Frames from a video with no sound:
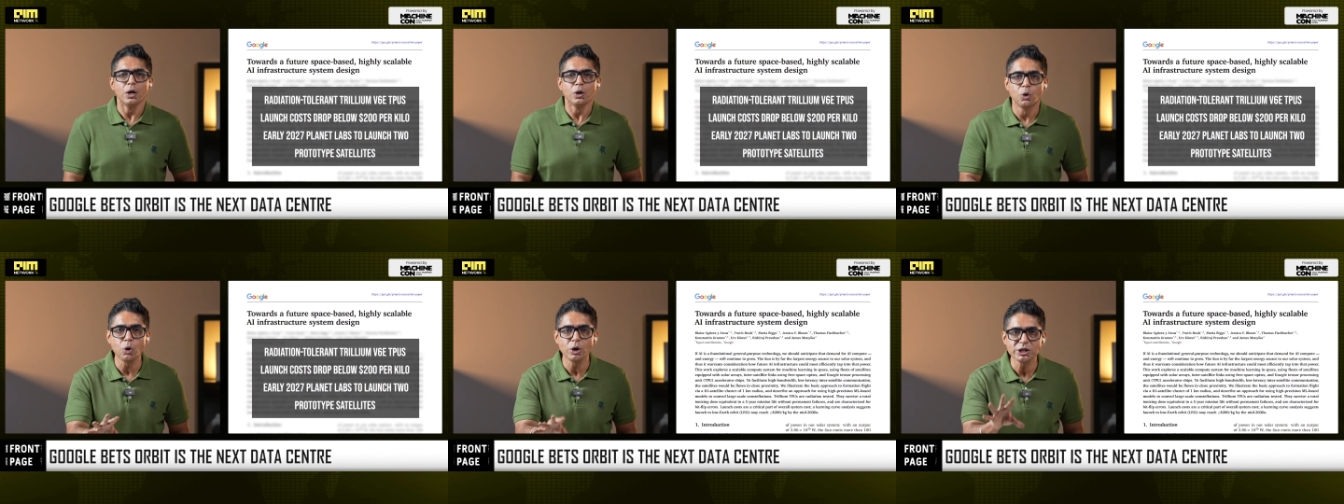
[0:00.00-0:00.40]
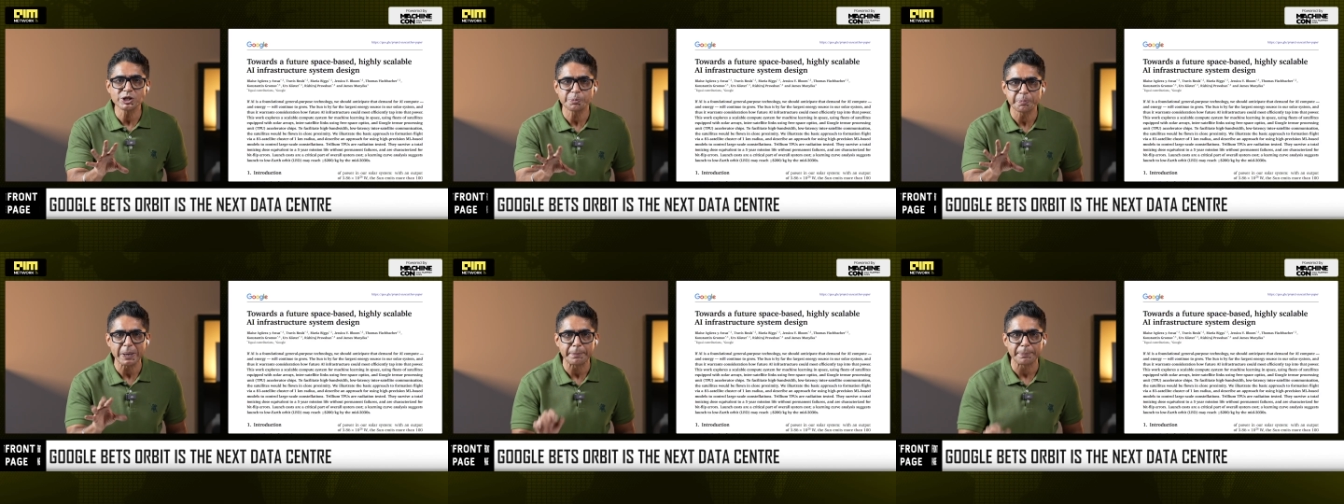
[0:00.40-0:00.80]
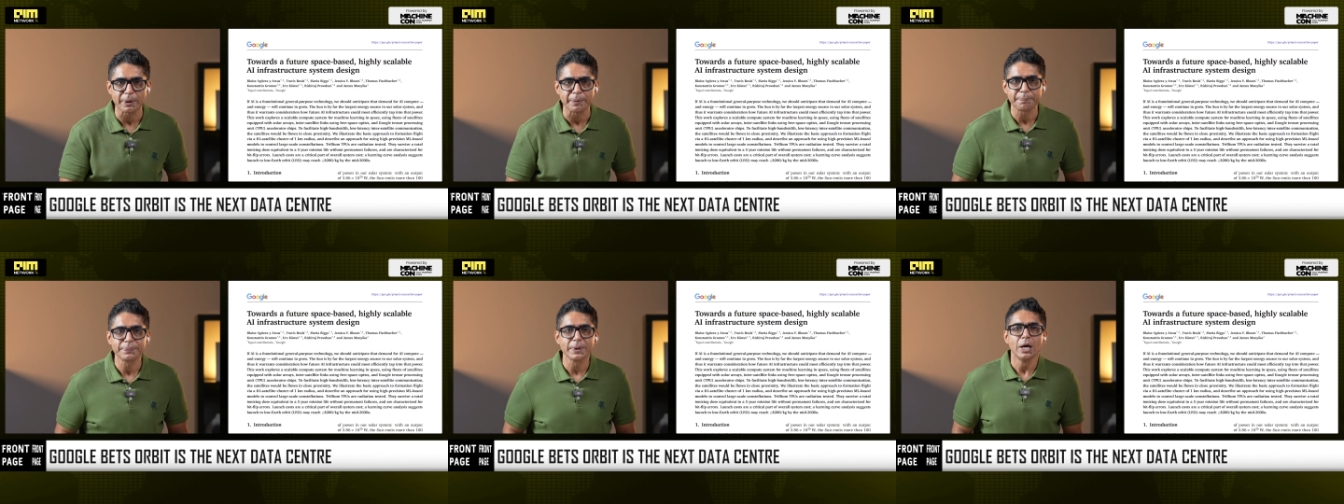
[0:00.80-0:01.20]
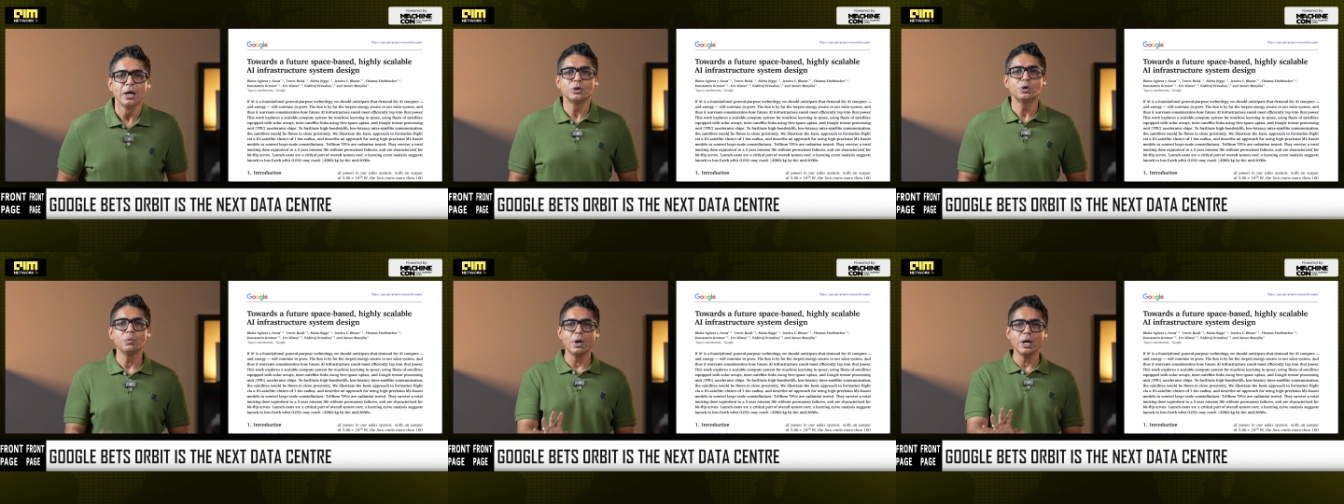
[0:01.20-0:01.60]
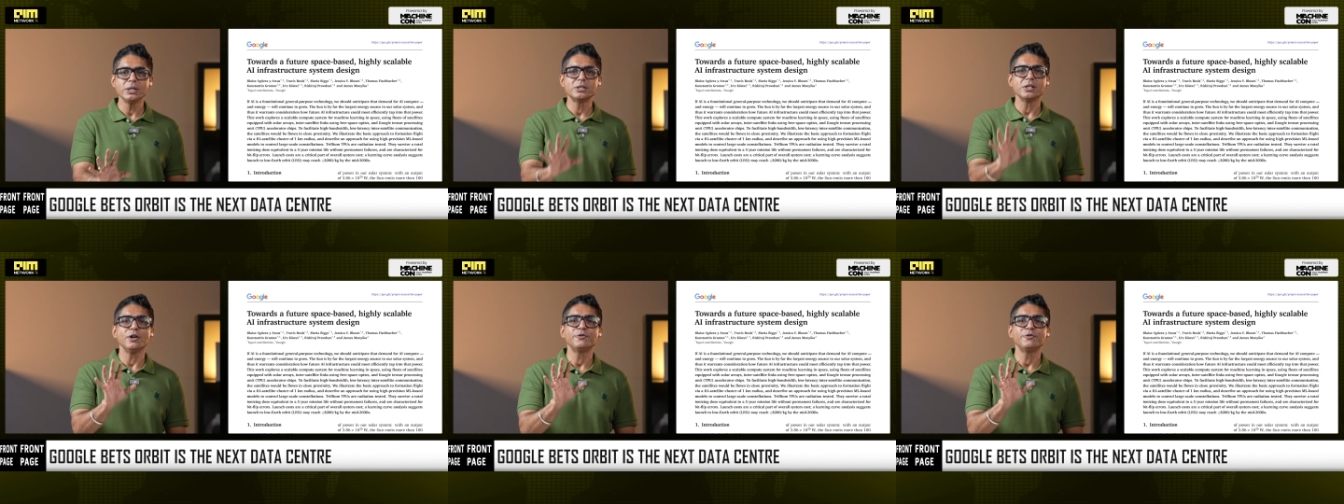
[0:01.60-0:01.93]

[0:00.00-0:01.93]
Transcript: Google's paper towards